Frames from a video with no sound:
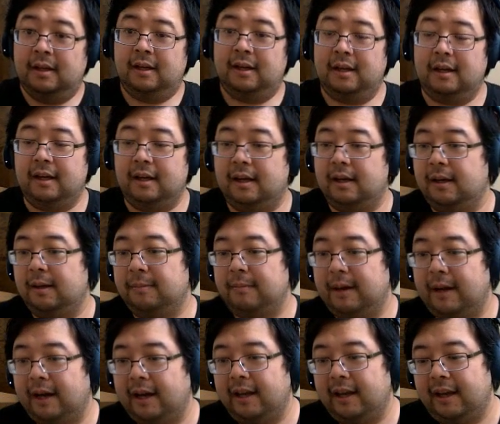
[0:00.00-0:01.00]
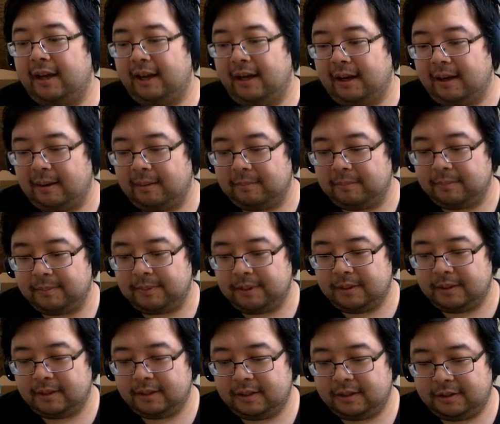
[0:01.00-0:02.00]
I am
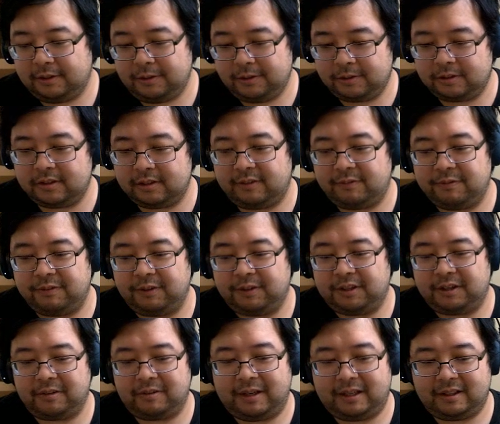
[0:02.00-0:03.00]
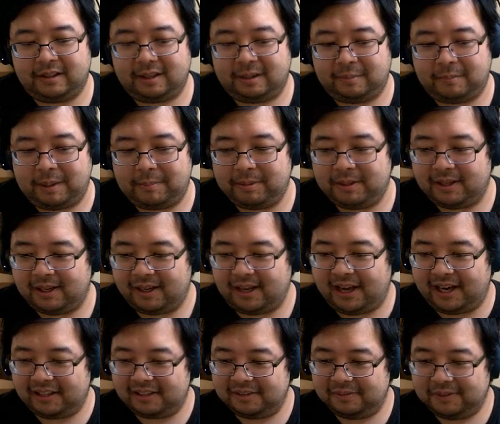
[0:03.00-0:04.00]
usually floating around there, maybe not
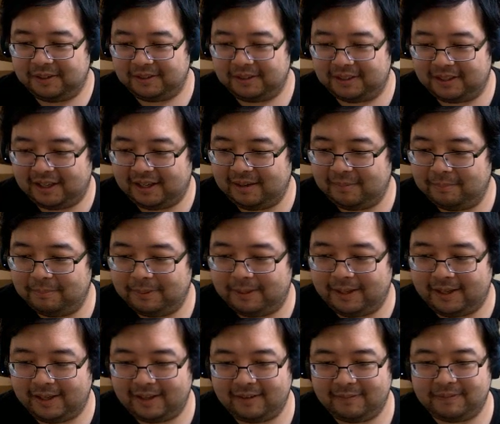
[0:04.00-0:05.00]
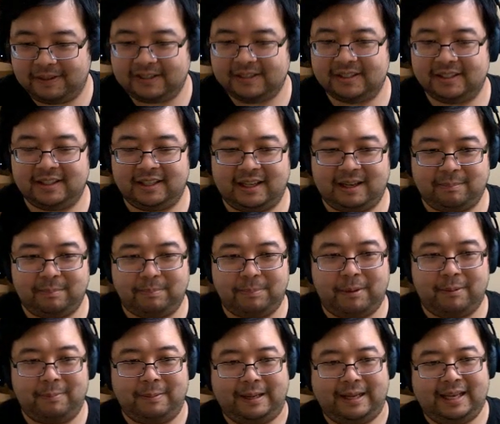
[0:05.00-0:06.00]
active all the time, but eventually I
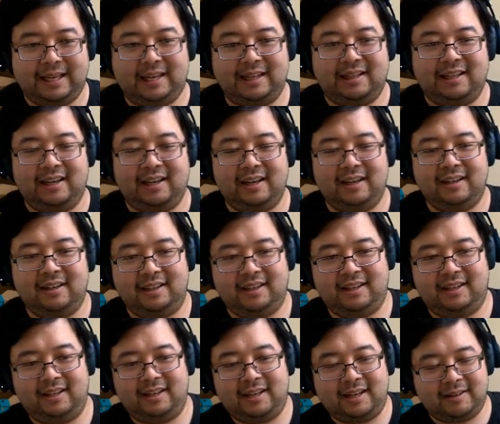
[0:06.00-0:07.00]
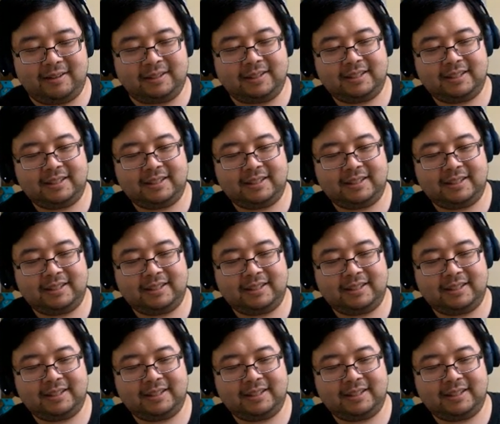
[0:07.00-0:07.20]
poke my head in there, in and out.